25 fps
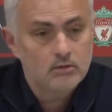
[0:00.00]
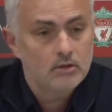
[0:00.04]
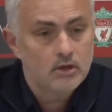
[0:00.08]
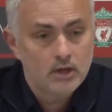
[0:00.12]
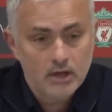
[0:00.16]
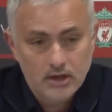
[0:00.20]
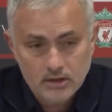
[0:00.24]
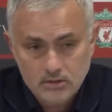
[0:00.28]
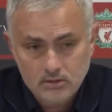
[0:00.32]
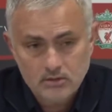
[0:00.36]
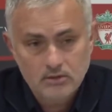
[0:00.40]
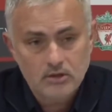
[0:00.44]

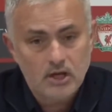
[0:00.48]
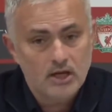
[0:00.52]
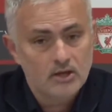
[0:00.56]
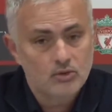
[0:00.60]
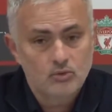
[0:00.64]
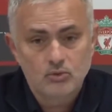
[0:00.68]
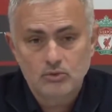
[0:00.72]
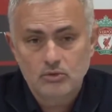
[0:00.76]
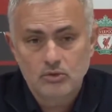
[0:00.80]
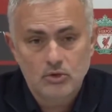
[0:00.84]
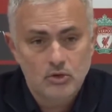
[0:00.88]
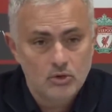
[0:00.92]
And I
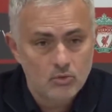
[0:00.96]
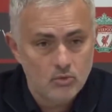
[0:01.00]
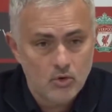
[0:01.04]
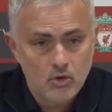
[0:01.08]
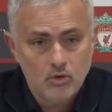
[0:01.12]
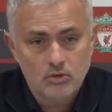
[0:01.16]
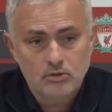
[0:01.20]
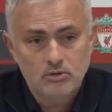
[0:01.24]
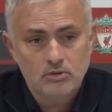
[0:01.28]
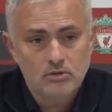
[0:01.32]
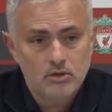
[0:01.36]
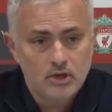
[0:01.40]
could go
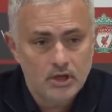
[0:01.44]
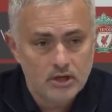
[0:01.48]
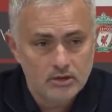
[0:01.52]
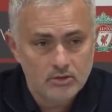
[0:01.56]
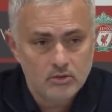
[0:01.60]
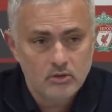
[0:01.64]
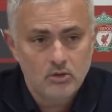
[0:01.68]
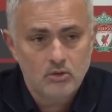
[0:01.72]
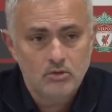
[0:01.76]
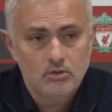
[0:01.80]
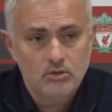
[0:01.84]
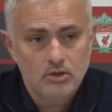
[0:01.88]
on
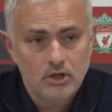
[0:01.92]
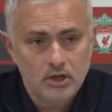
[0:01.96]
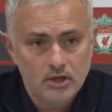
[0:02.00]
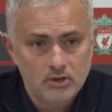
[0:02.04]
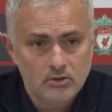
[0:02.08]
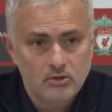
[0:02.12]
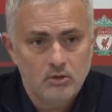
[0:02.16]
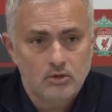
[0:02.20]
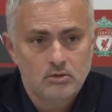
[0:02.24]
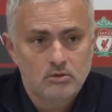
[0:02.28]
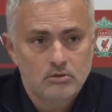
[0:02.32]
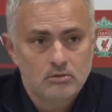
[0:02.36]
and on
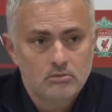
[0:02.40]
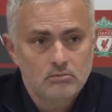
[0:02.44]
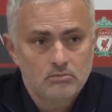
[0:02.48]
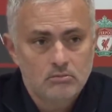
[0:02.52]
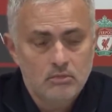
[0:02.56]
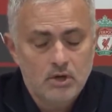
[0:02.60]
and on.